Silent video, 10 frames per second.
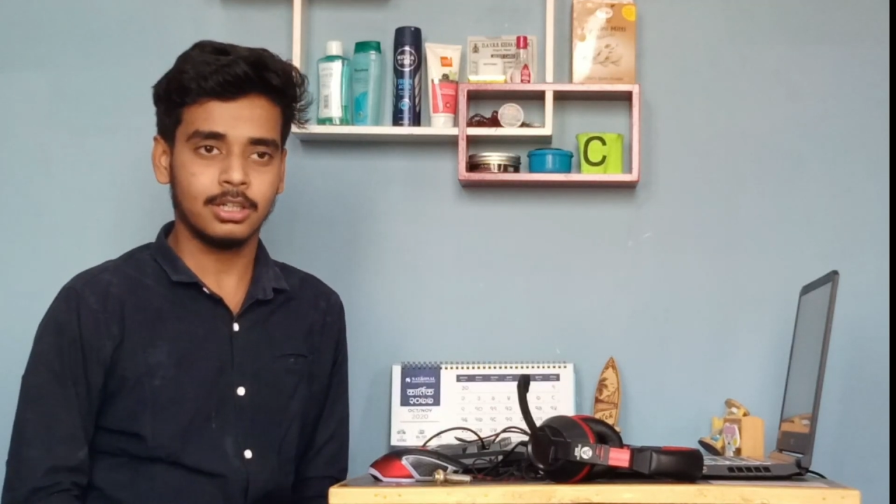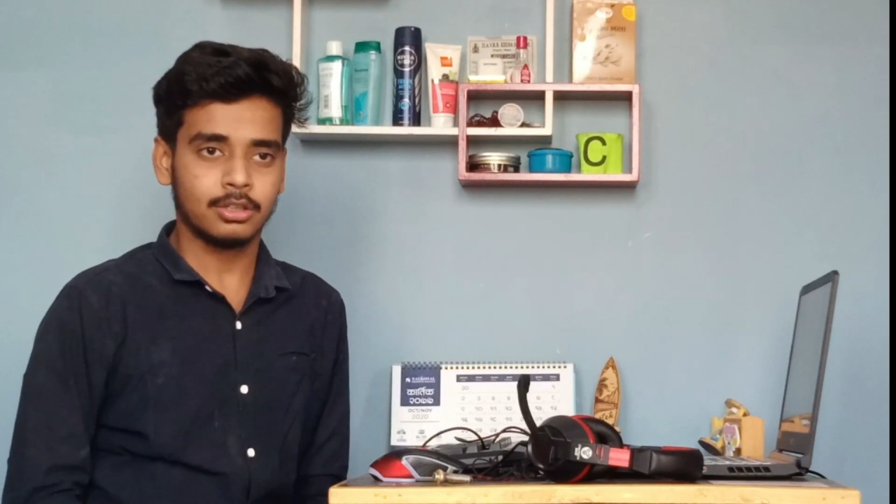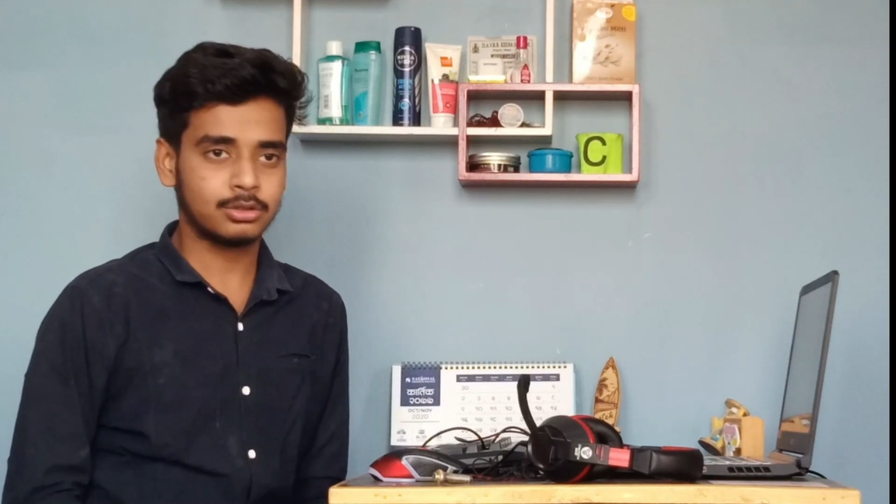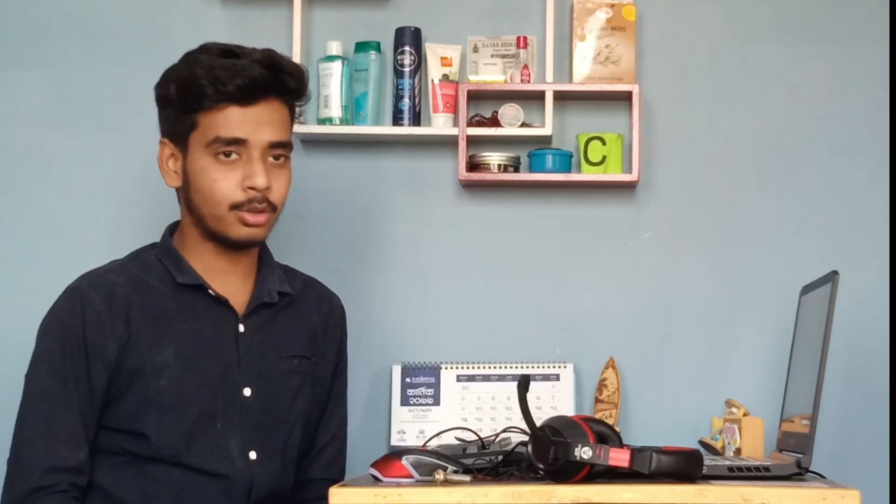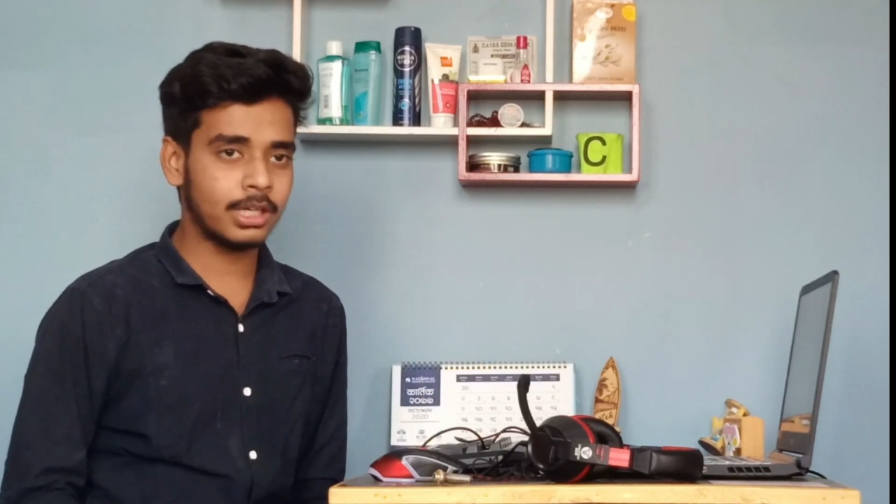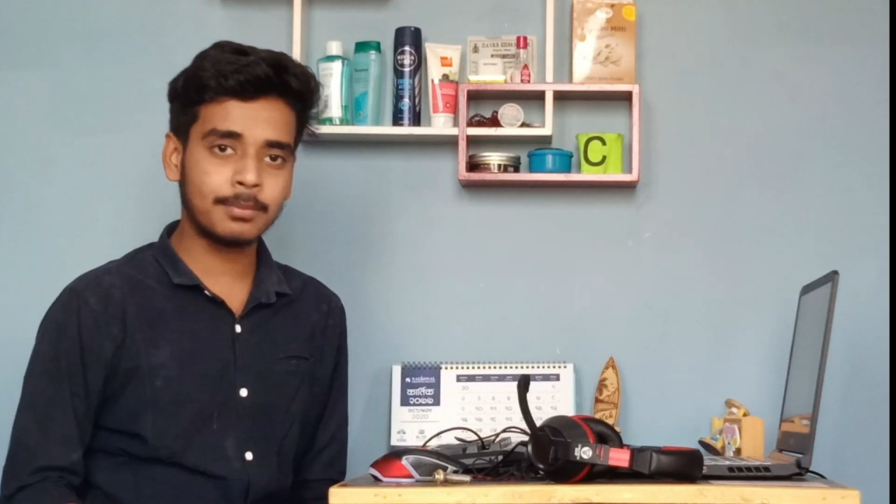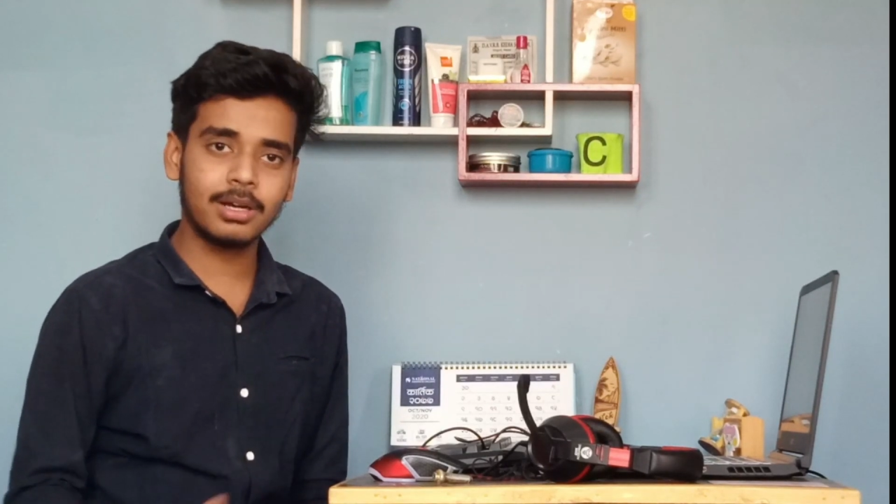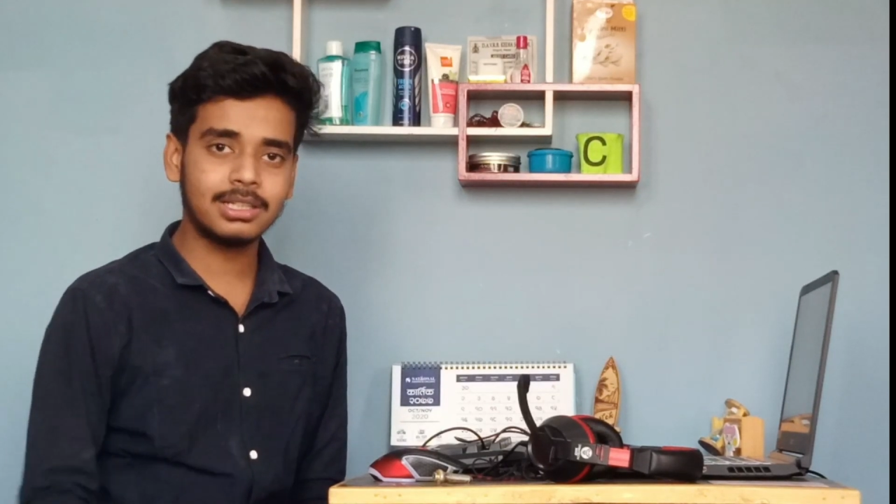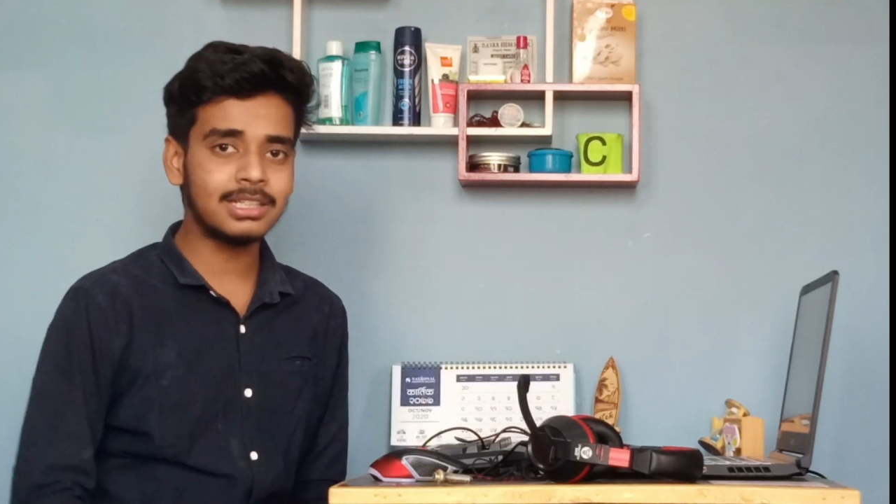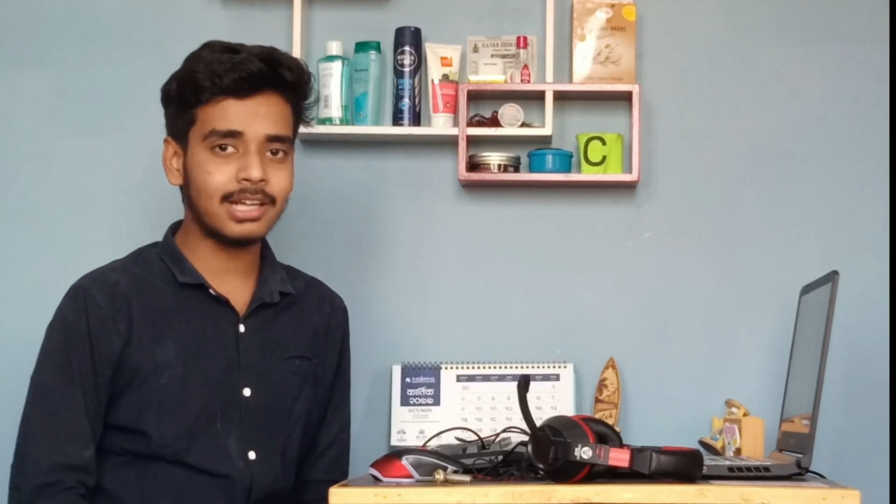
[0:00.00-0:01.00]
So in
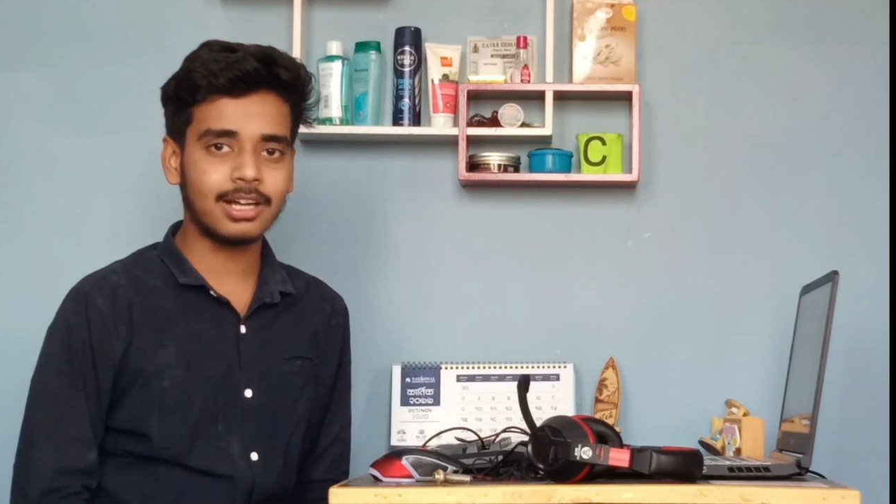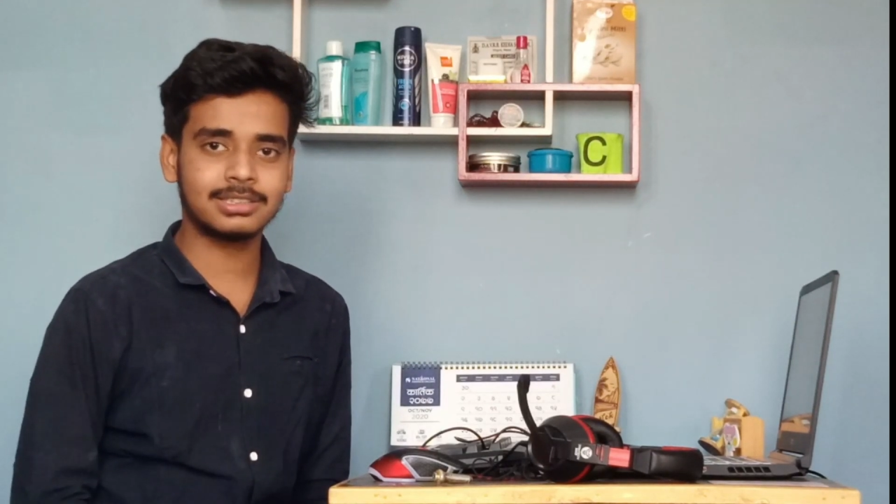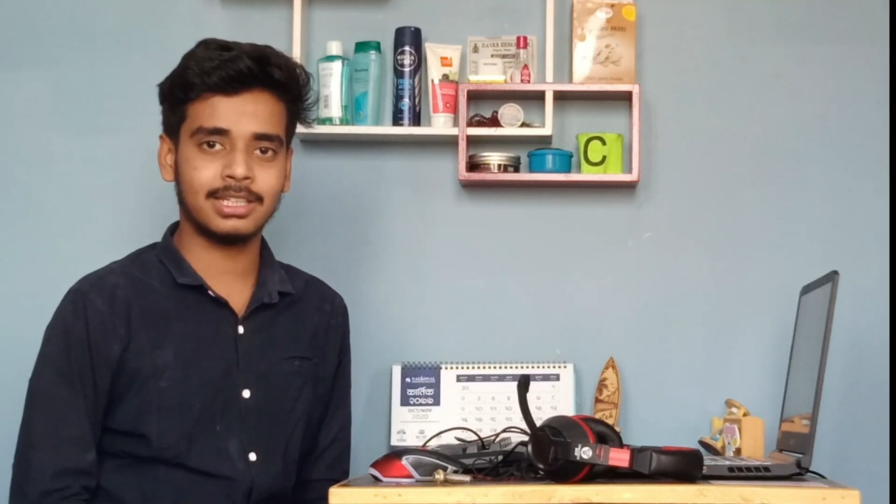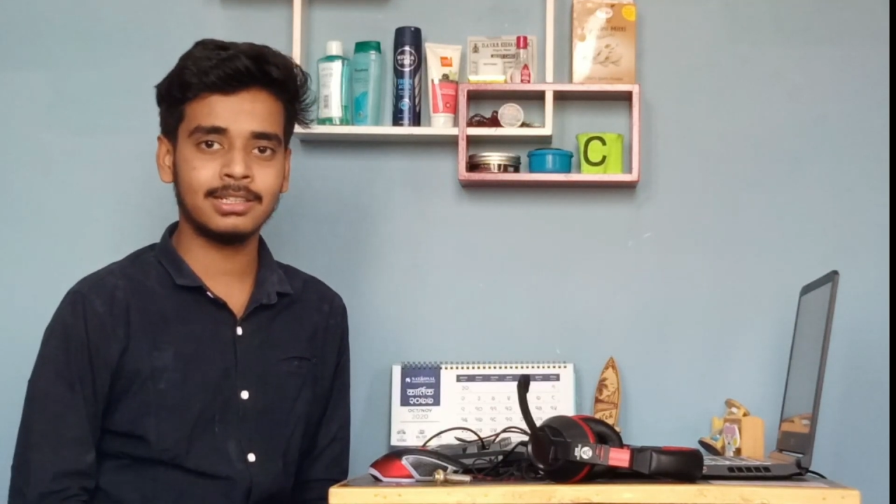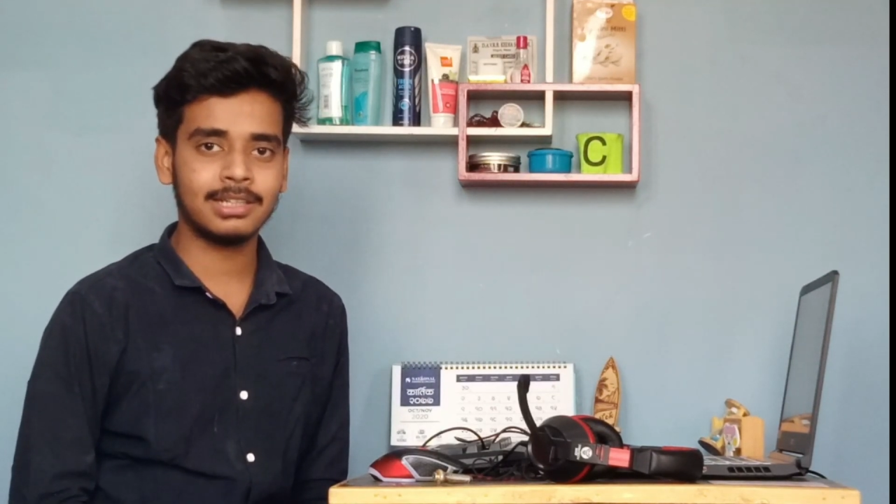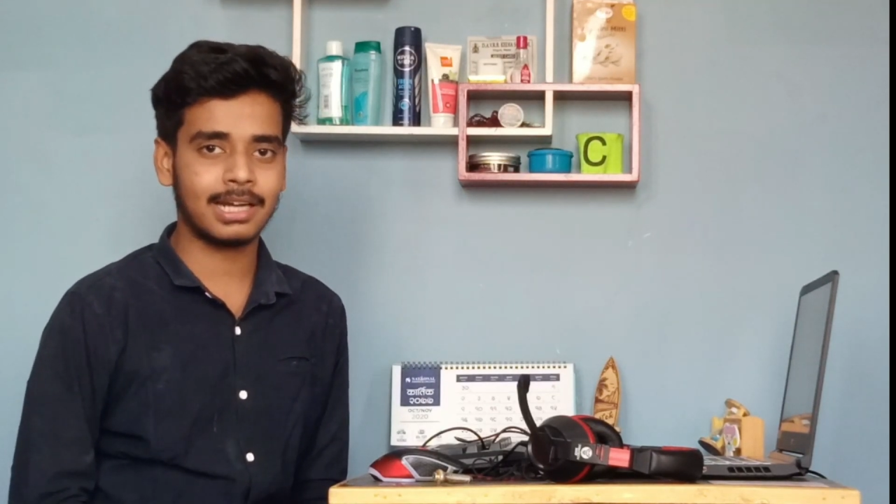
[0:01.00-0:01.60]
multitasking,